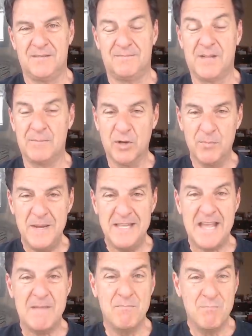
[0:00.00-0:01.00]
Let me repeat
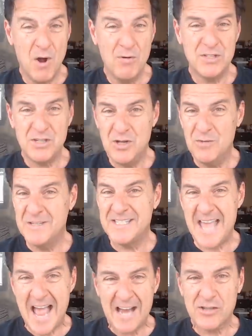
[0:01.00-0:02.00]
that. Most humans
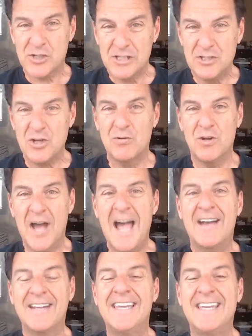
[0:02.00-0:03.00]
actually don't know
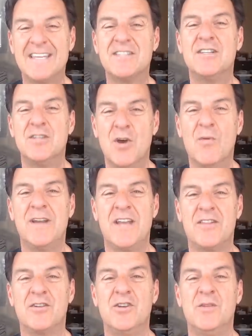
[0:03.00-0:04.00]
how to get to know
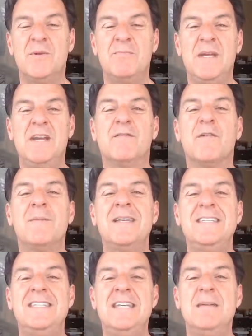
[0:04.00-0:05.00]
another human being from a
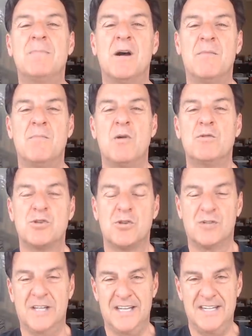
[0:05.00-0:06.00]
deep
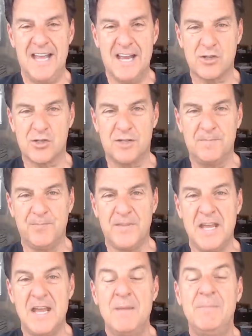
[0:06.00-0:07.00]
emotional connection
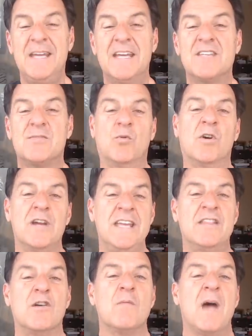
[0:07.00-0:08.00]
because we're
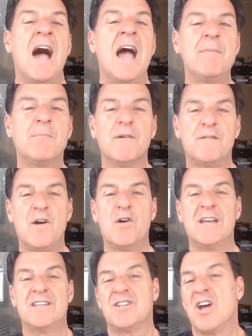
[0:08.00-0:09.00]
either
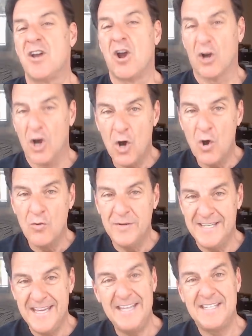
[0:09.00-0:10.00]
hyper-focused on our own
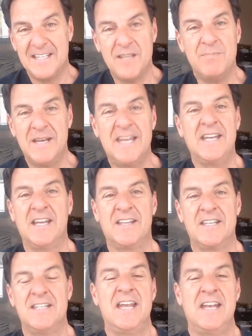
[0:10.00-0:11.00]
needs in the beginning of the
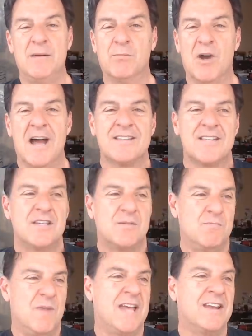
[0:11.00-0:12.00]
dating process.
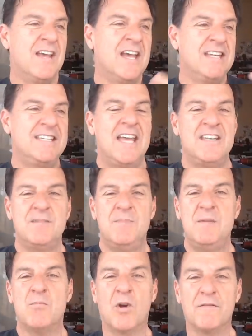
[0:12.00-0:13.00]
Men tend to be
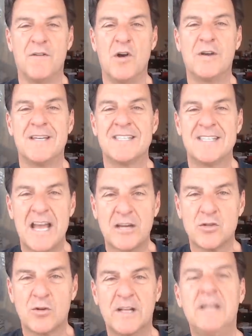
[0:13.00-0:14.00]
more focused
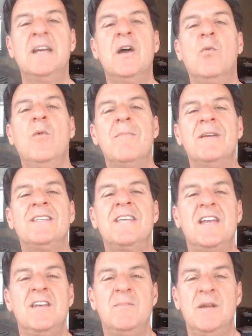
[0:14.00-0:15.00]
sexually. Women
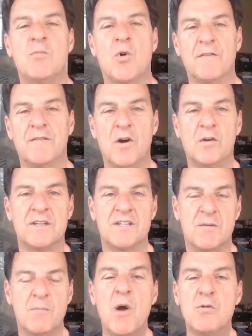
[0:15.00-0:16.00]
tend to be more focused
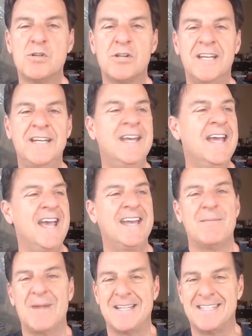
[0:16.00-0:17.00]
emotionally. And
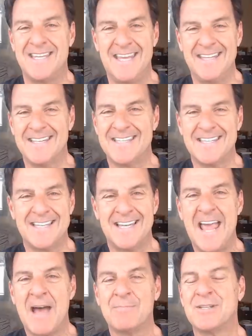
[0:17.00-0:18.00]
I'm not saying this is an
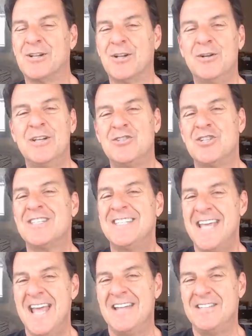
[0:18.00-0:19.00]
absolute. It just
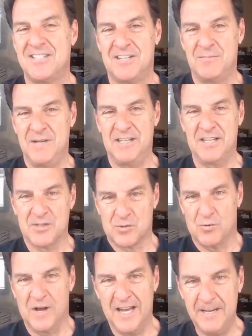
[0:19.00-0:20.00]
tends to be this
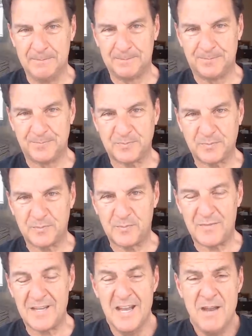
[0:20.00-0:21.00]
way.
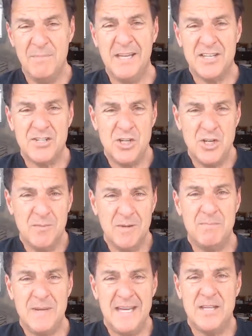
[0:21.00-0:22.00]
Because human
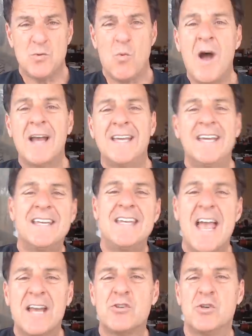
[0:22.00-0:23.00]
beings want
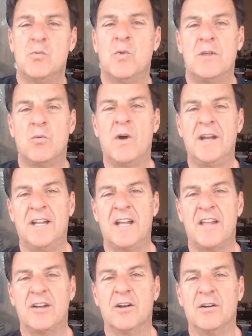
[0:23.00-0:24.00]
connection with one
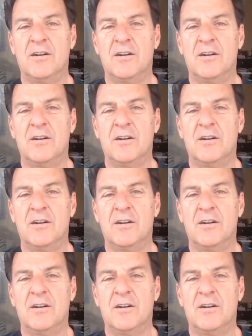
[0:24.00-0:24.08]
another.